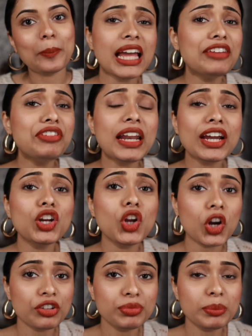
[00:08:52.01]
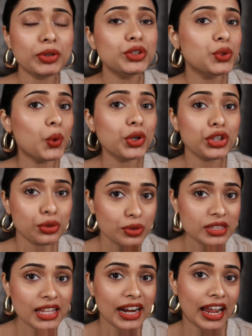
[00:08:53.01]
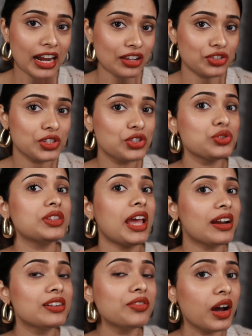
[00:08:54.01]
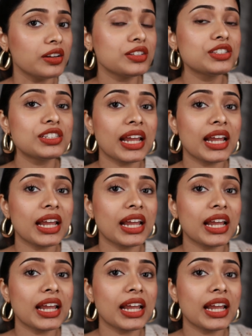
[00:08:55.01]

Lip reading: I feel like a lot of people don't use their eyelashes to their advantage.